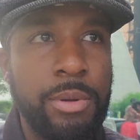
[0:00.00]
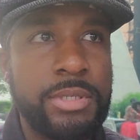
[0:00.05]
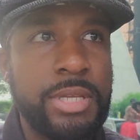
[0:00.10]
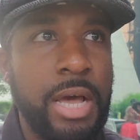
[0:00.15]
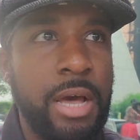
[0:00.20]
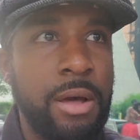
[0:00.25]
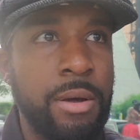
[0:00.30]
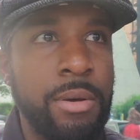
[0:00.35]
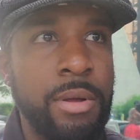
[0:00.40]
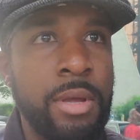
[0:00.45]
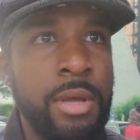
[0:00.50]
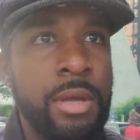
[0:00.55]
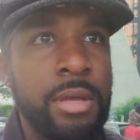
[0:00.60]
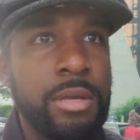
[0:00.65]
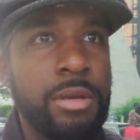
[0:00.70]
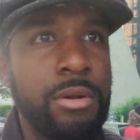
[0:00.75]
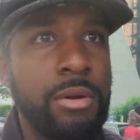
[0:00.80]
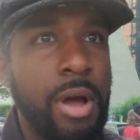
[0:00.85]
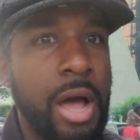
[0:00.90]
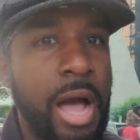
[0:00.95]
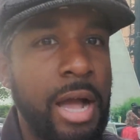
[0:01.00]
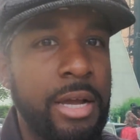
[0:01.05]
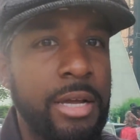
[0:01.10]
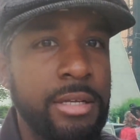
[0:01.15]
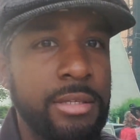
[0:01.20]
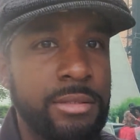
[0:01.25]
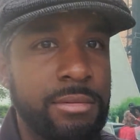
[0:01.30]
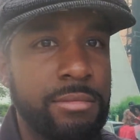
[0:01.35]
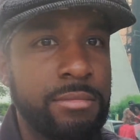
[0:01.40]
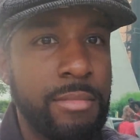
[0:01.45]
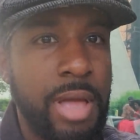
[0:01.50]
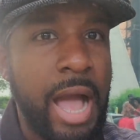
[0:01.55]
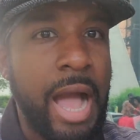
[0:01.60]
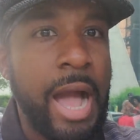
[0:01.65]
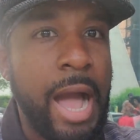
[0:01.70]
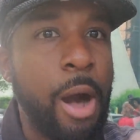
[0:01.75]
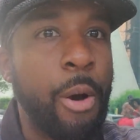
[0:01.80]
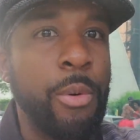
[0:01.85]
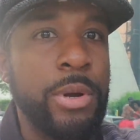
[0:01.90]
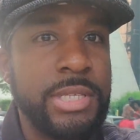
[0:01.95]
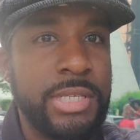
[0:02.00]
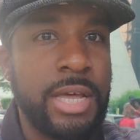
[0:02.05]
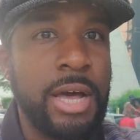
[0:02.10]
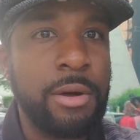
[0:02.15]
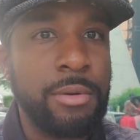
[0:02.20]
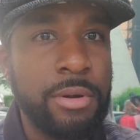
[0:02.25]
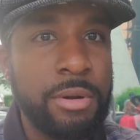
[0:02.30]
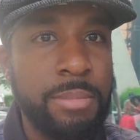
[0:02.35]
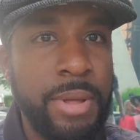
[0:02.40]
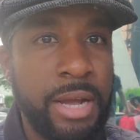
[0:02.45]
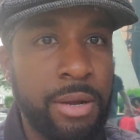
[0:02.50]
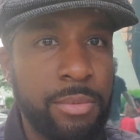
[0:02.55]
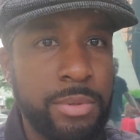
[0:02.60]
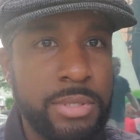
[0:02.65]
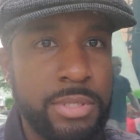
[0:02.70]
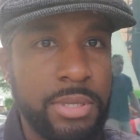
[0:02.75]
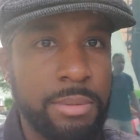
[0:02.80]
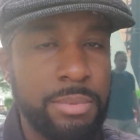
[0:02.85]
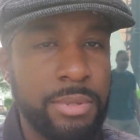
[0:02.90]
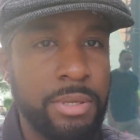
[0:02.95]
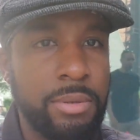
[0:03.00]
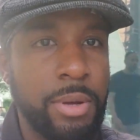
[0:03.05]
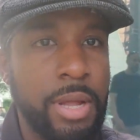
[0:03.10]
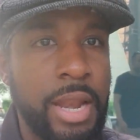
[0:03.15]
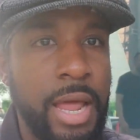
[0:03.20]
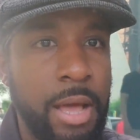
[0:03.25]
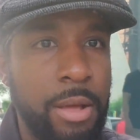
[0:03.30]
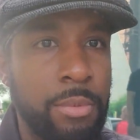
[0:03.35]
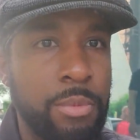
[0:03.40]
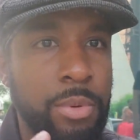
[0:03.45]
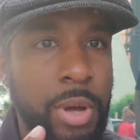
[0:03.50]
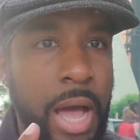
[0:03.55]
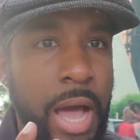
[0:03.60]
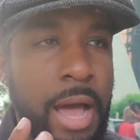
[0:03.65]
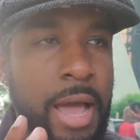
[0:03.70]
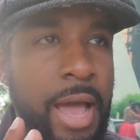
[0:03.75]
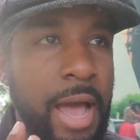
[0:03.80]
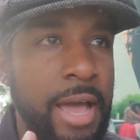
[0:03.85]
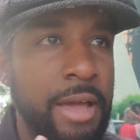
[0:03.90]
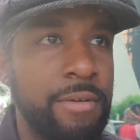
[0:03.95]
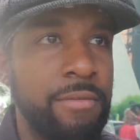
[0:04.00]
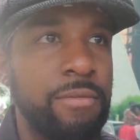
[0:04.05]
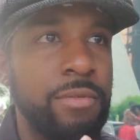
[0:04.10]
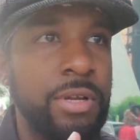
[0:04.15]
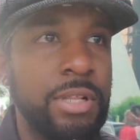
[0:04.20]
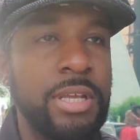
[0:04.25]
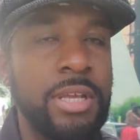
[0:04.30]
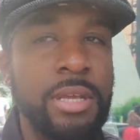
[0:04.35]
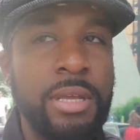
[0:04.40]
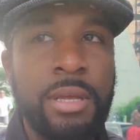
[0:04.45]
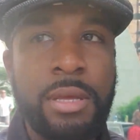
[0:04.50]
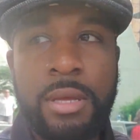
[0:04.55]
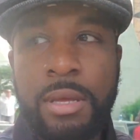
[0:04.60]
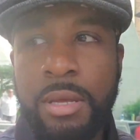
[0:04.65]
was, how, you know, I always countered back with something, and I really,